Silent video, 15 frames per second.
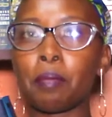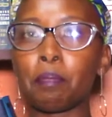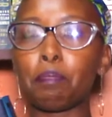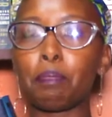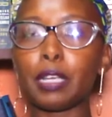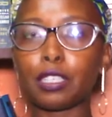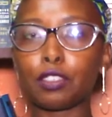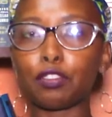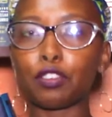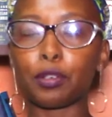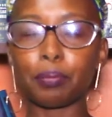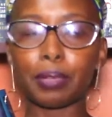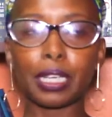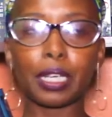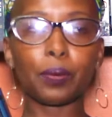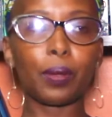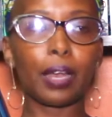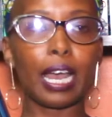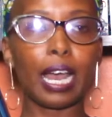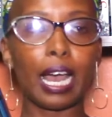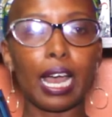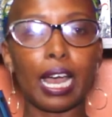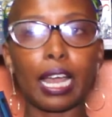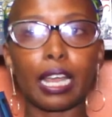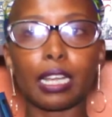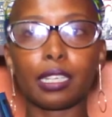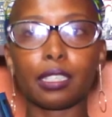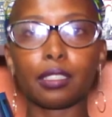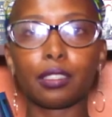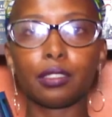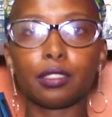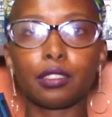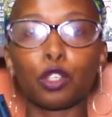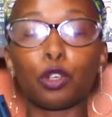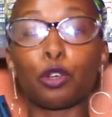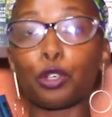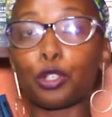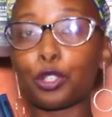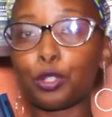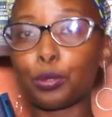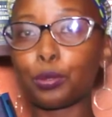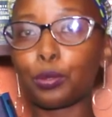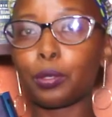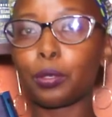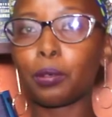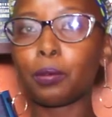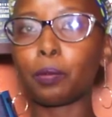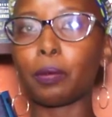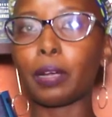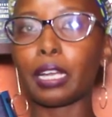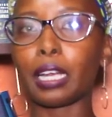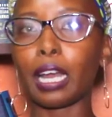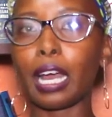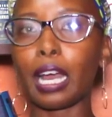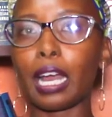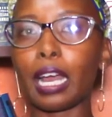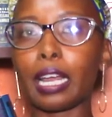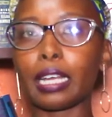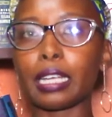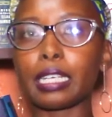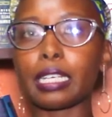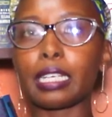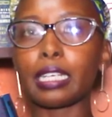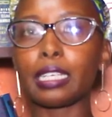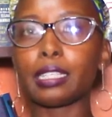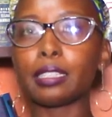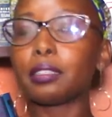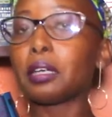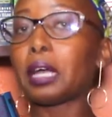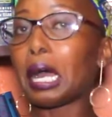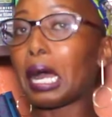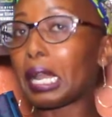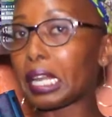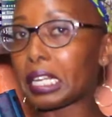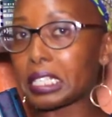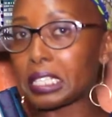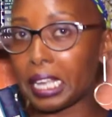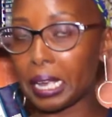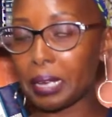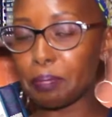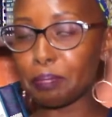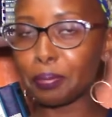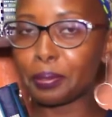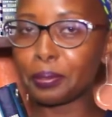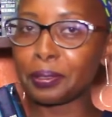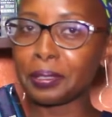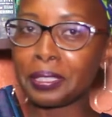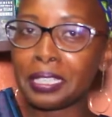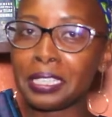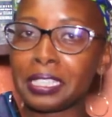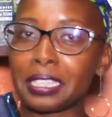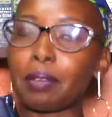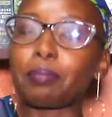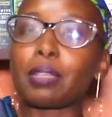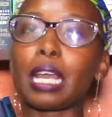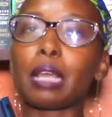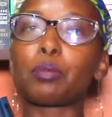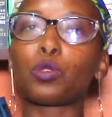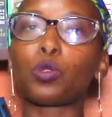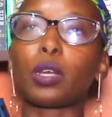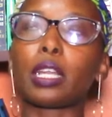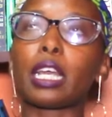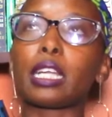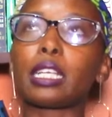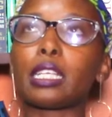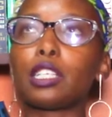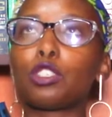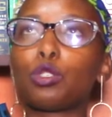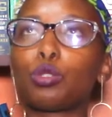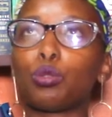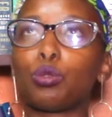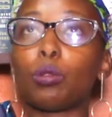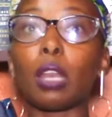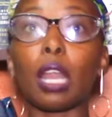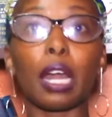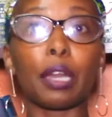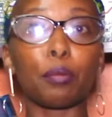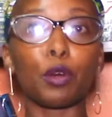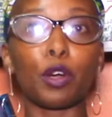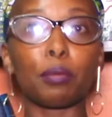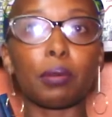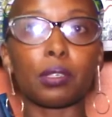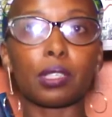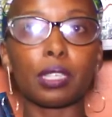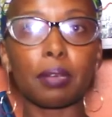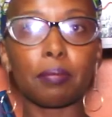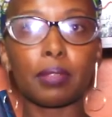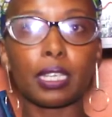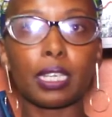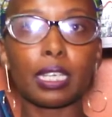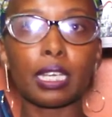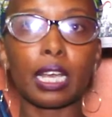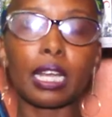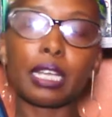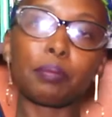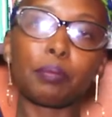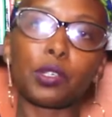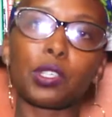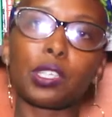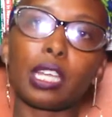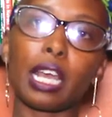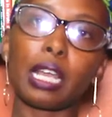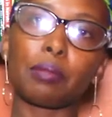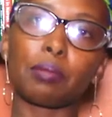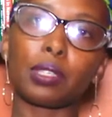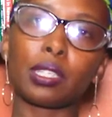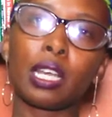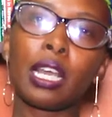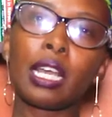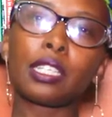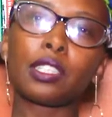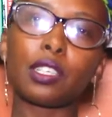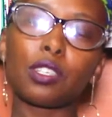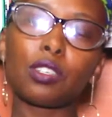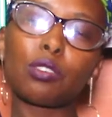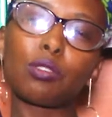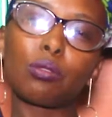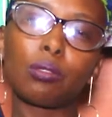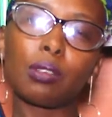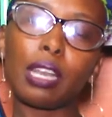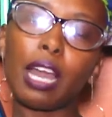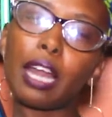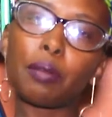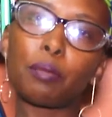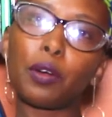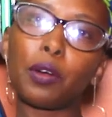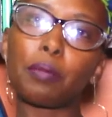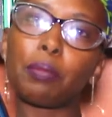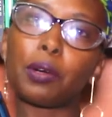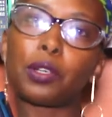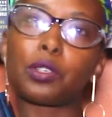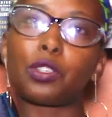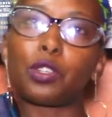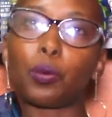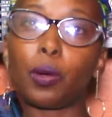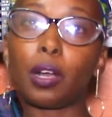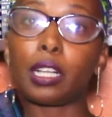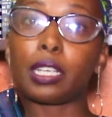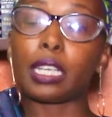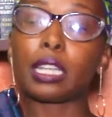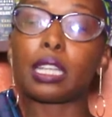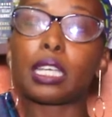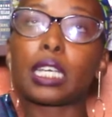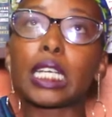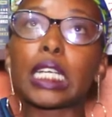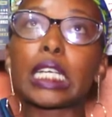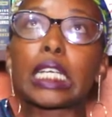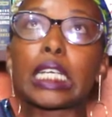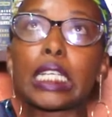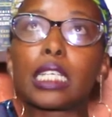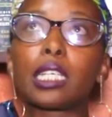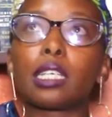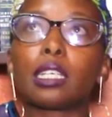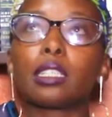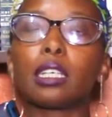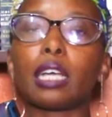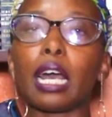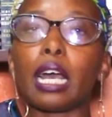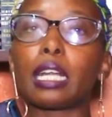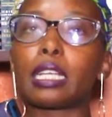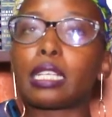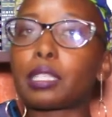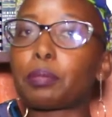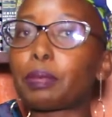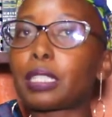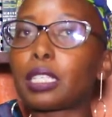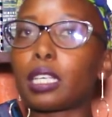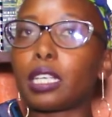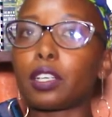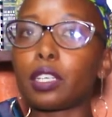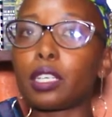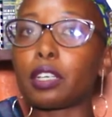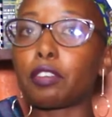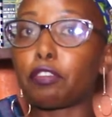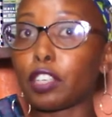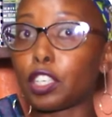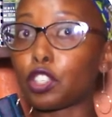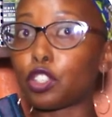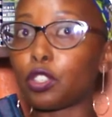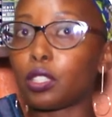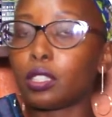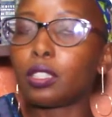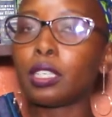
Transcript: bit for me where I go to when I need an escape. Sometimes when I need to learn more about something, and most times just to learn more about the world. I think reading, and especially reading fiction,